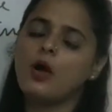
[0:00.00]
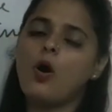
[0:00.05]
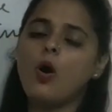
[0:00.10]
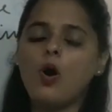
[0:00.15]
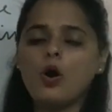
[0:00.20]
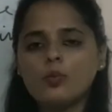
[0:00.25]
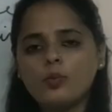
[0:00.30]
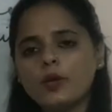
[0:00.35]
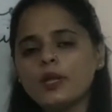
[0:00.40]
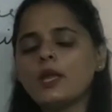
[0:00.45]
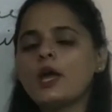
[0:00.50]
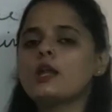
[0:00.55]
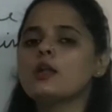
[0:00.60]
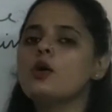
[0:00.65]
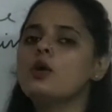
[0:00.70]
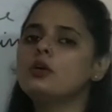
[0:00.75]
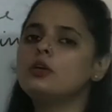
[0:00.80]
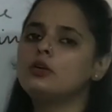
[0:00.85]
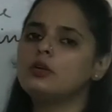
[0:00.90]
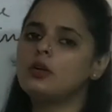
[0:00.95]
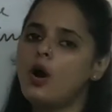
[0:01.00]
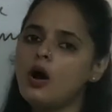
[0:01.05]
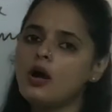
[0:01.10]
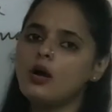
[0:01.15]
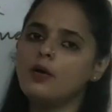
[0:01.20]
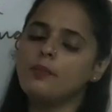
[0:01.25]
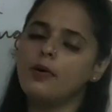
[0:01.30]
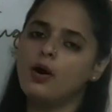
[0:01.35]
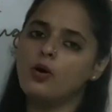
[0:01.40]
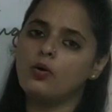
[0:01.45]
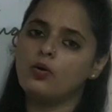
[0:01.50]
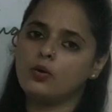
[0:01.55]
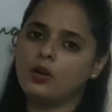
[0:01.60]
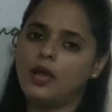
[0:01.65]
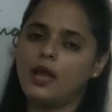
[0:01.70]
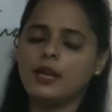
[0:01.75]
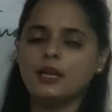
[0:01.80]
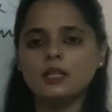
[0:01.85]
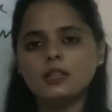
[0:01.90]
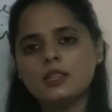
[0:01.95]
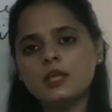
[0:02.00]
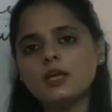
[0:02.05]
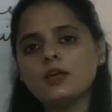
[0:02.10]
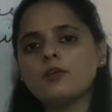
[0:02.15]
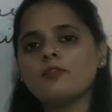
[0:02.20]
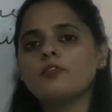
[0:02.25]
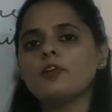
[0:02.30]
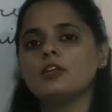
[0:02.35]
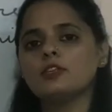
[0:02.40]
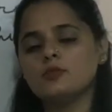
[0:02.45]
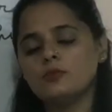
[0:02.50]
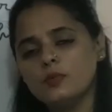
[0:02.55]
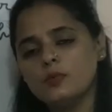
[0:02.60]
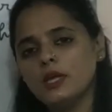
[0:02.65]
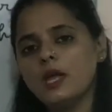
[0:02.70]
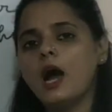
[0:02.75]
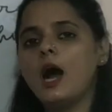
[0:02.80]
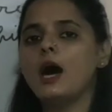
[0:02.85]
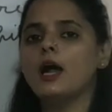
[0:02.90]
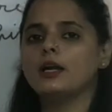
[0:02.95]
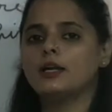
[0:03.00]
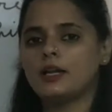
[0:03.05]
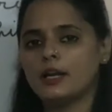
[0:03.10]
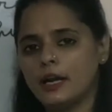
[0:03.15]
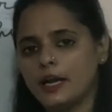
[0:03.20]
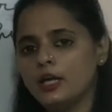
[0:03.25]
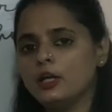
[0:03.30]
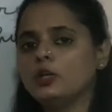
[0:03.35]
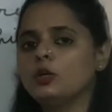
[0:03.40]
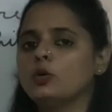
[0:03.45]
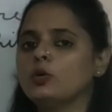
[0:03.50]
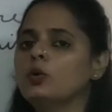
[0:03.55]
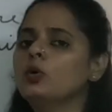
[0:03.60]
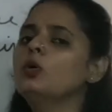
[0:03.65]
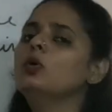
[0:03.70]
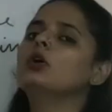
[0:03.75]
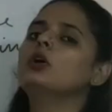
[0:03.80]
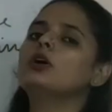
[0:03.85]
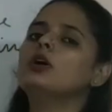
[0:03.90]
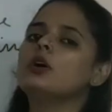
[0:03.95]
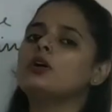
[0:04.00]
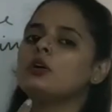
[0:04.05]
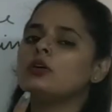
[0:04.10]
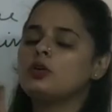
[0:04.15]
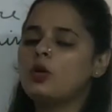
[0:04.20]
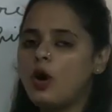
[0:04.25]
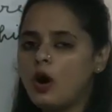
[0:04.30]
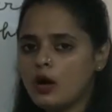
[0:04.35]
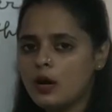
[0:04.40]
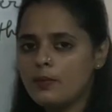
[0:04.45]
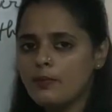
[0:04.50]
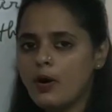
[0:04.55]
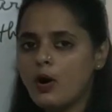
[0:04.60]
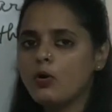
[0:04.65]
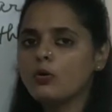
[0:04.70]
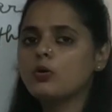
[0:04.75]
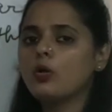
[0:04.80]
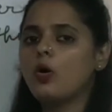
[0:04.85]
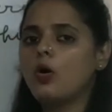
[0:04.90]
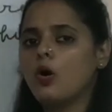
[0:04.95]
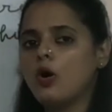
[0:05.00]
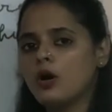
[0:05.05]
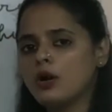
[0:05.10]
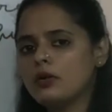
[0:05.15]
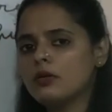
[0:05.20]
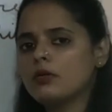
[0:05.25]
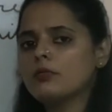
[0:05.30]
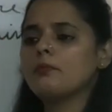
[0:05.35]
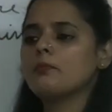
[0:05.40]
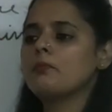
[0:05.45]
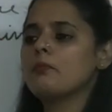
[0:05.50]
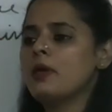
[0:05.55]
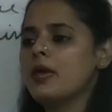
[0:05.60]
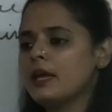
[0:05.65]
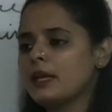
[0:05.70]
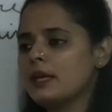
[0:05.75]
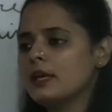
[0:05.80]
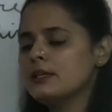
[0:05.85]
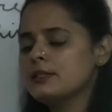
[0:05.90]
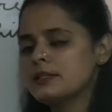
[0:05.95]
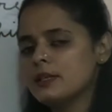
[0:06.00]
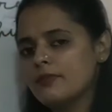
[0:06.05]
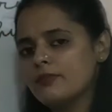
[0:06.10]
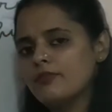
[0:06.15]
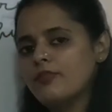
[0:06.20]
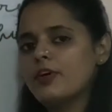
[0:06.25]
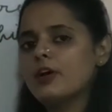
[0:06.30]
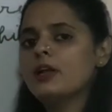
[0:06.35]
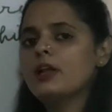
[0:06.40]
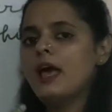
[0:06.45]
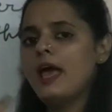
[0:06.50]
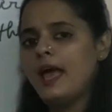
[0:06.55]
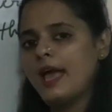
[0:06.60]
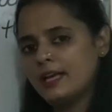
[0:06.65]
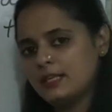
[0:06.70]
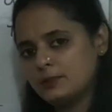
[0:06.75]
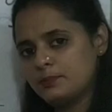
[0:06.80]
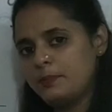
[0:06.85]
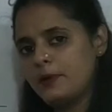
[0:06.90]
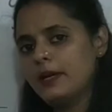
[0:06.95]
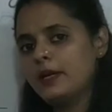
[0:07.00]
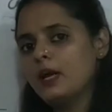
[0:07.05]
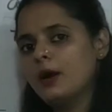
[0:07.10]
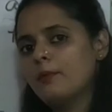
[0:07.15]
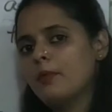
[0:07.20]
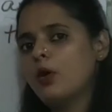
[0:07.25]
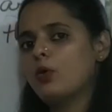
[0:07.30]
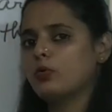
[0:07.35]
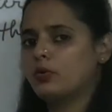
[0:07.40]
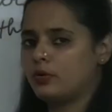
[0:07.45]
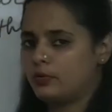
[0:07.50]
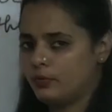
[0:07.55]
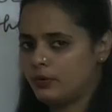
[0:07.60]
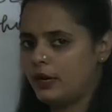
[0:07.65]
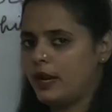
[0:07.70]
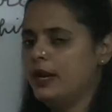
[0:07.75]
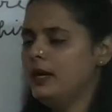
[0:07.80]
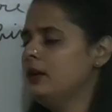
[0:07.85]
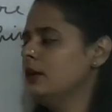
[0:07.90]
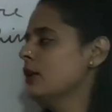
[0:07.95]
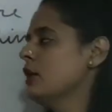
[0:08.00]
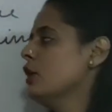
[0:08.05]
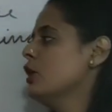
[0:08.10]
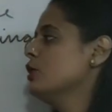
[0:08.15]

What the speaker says: or we cannot talk about anything which we are trying to talk about or making someone explain about, right?